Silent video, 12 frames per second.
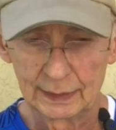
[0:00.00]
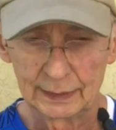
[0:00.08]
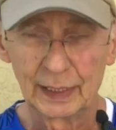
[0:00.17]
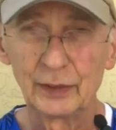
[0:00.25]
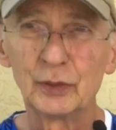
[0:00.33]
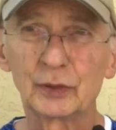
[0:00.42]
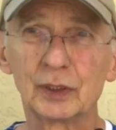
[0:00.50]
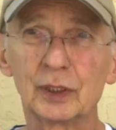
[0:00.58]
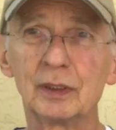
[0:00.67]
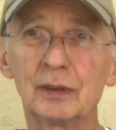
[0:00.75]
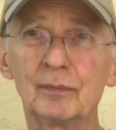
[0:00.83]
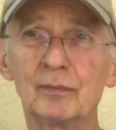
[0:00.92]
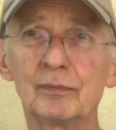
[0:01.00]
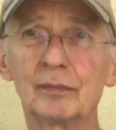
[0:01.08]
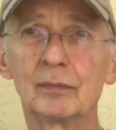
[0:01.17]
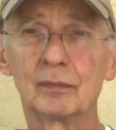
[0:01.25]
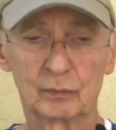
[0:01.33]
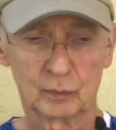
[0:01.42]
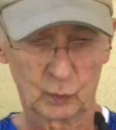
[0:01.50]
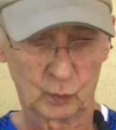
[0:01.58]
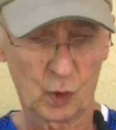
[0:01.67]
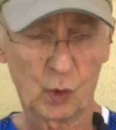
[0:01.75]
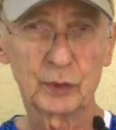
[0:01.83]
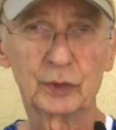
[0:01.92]
Then you can
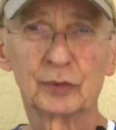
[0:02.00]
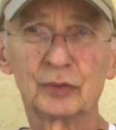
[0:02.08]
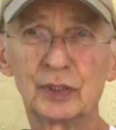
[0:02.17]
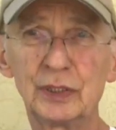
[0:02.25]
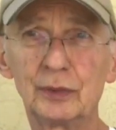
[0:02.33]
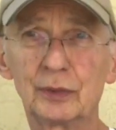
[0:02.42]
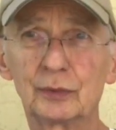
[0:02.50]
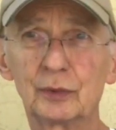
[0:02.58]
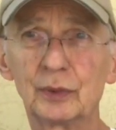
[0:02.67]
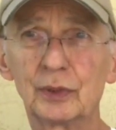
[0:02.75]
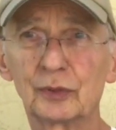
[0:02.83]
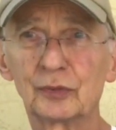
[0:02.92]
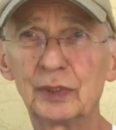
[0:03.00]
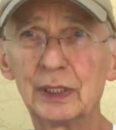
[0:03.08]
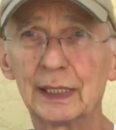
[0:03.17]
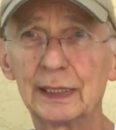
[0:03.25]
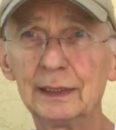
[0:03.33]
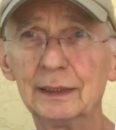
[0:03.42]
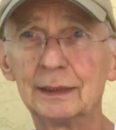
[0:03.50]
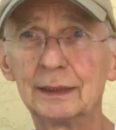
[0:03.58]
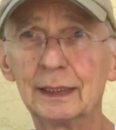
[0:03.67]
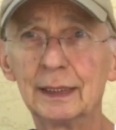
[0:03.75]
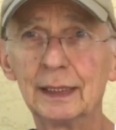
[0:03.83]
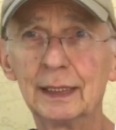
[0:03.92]
roll your seed, do your seeding,
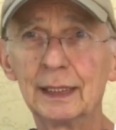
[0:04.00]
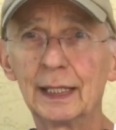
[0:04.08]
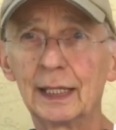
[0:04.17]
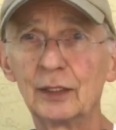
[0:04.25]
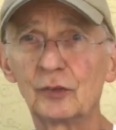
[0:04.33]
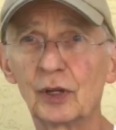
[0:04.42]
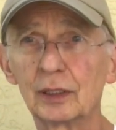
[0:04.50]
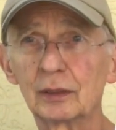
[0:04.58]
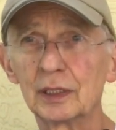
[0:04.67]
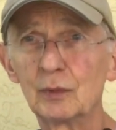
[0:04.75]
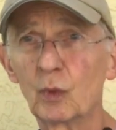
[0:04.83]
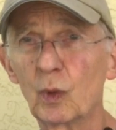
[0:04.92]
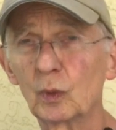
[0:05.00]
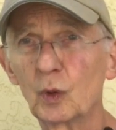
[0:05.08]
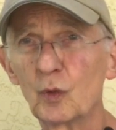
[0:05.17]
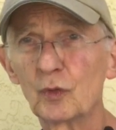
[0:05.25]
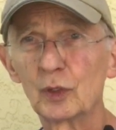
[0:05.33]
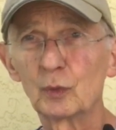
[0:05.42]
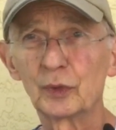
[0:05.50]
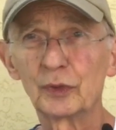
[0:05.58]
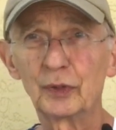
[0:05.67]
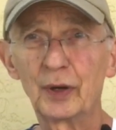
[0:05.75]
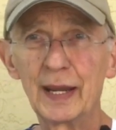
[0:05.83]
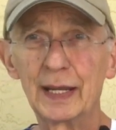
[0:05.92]
and gently roll over it with
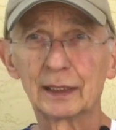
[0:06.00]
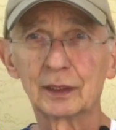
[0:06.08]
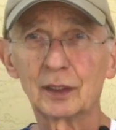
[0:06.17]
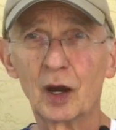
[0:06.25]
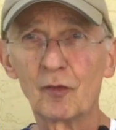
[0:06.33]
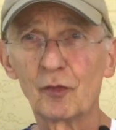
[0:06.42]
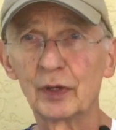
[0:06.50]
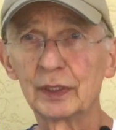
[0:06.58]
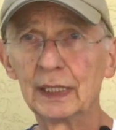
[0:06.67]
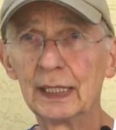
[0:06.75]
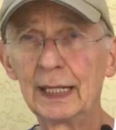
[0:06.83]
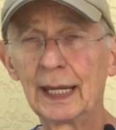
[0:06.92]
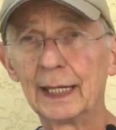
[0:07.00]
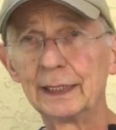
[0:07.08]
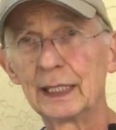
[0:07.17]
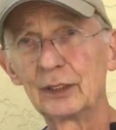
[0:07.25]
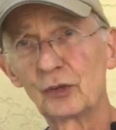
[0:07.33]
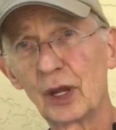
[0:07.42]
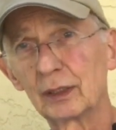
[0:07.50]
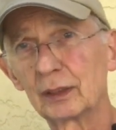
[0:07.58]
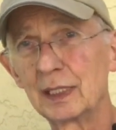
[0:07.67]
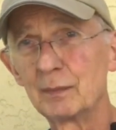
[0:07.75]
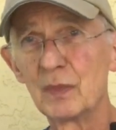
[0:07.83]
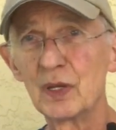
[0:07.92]
your hand to cover it, and then
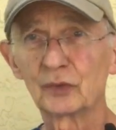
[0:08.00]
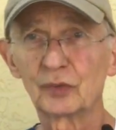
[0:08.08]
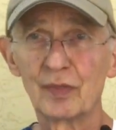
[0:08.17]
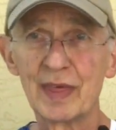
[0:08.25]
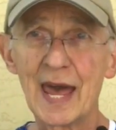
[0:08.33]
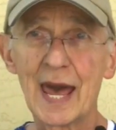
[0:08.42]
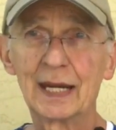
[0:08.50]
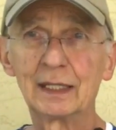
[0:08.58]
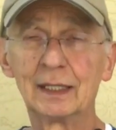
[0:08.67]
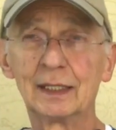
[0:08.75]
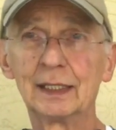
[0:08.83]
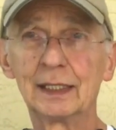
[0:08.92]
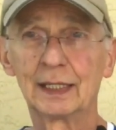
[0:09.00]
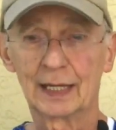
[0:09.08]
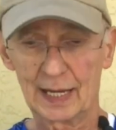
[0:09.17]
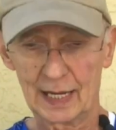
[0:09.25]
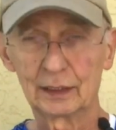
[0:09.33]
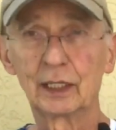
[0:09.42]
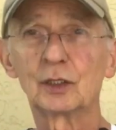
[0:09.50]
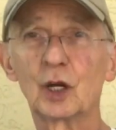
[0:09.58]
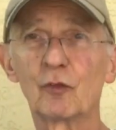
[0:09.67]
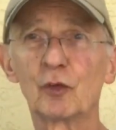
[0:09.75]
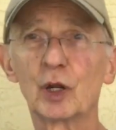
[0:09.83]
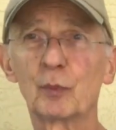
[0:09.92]
gently mist that, and then
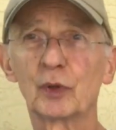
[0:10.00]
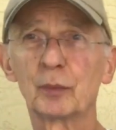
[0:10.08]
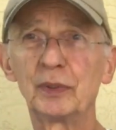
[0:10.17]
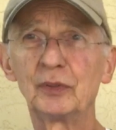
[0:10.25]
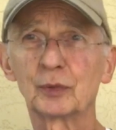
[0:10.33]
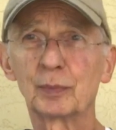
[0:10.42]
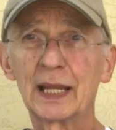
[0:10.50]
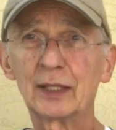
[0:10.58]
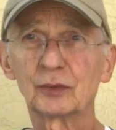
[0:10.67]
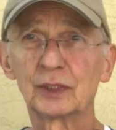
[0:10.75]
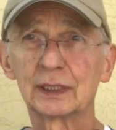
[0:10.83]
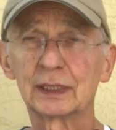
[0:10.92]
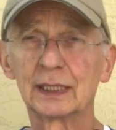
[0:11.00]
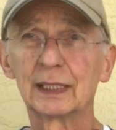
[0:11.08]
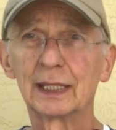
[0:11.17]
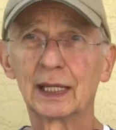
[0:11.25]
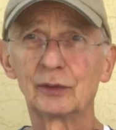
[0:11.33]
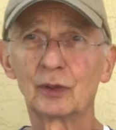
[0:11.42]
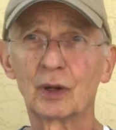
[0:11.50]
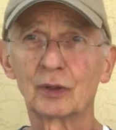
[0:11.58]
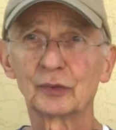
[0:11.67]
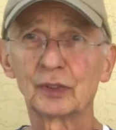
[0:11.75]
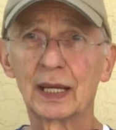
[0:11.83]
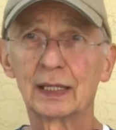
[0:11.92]
cover it up with a piece of plastic, and you're
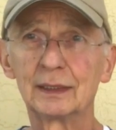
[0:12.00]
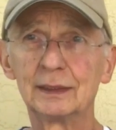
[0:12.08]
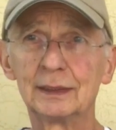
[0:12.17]
all set.